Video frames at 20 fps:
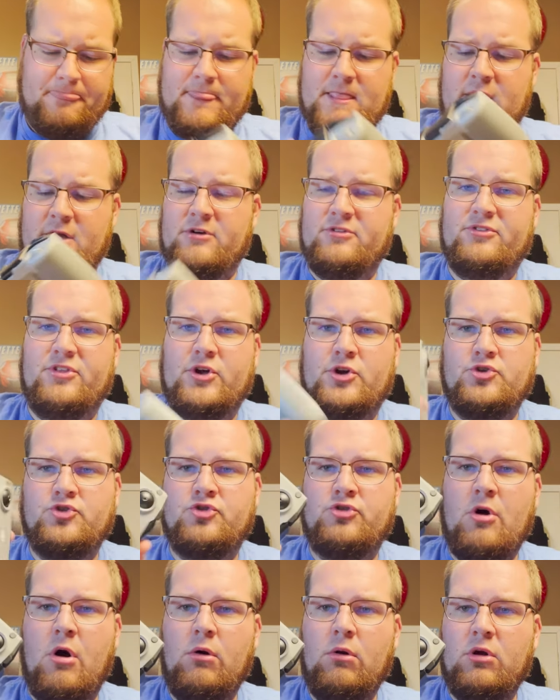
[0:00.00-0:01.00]
Here's the
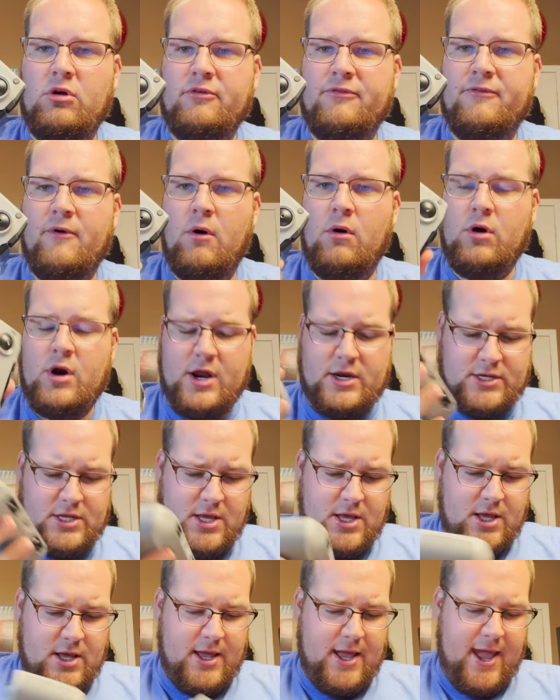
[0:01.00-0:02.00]
controller for it.
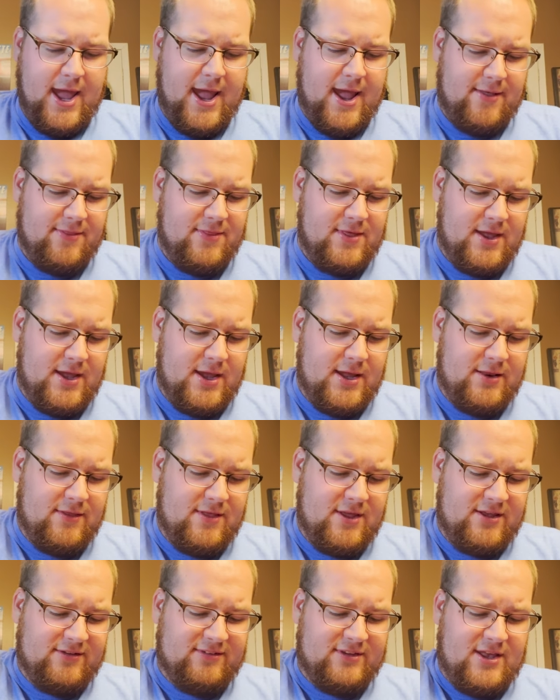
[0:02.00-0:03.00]
And then
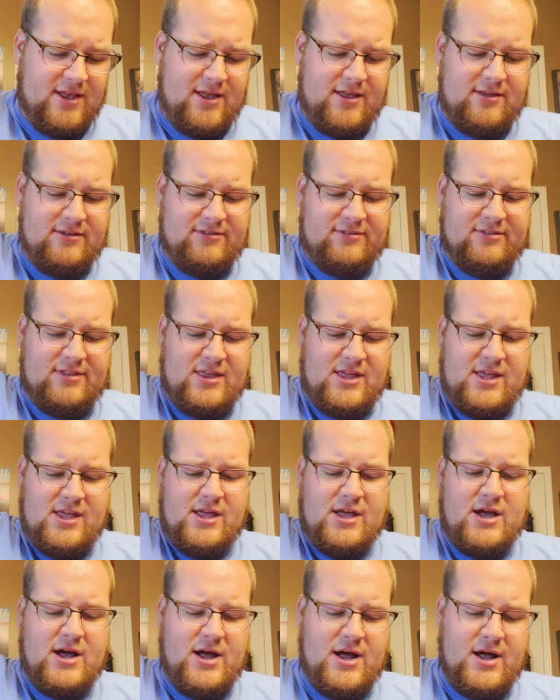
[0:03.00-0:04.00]
this is
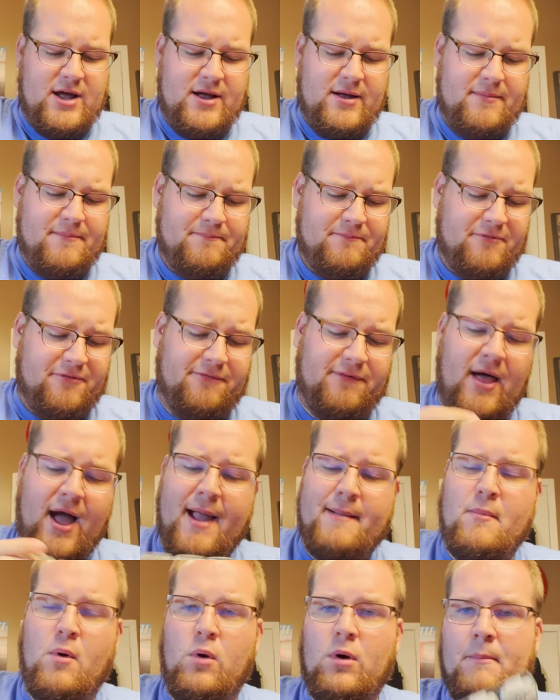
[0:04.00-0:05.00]
the
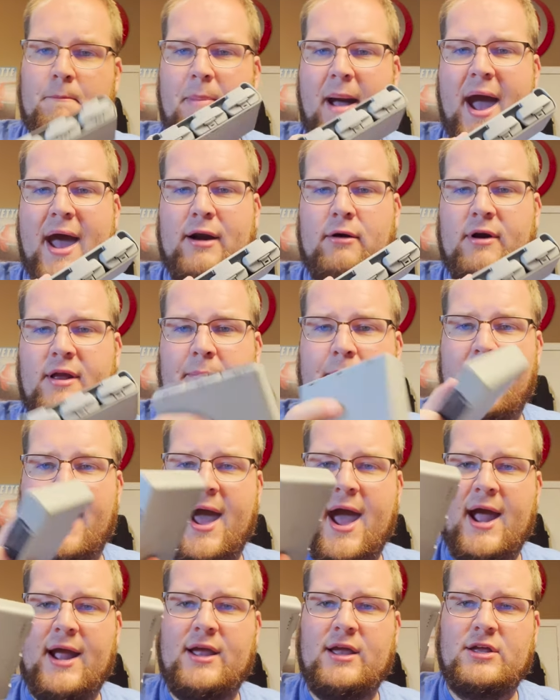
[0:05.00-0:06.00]
Flymore battery
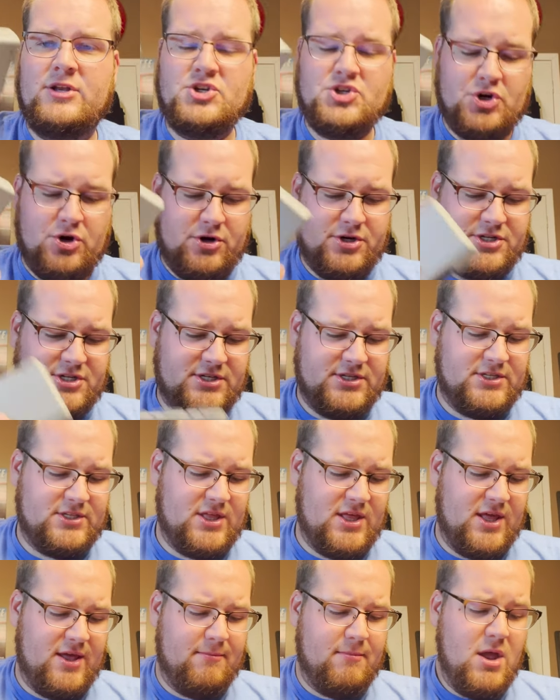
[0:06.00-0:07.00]
pack. It charges
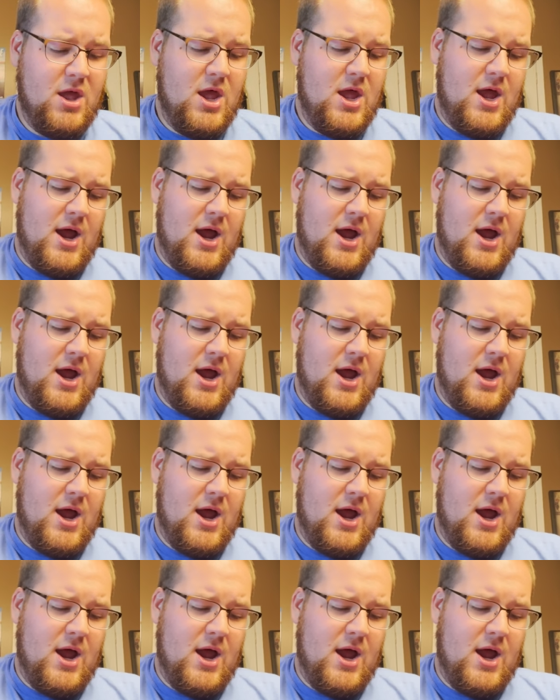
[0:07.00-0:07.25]
them.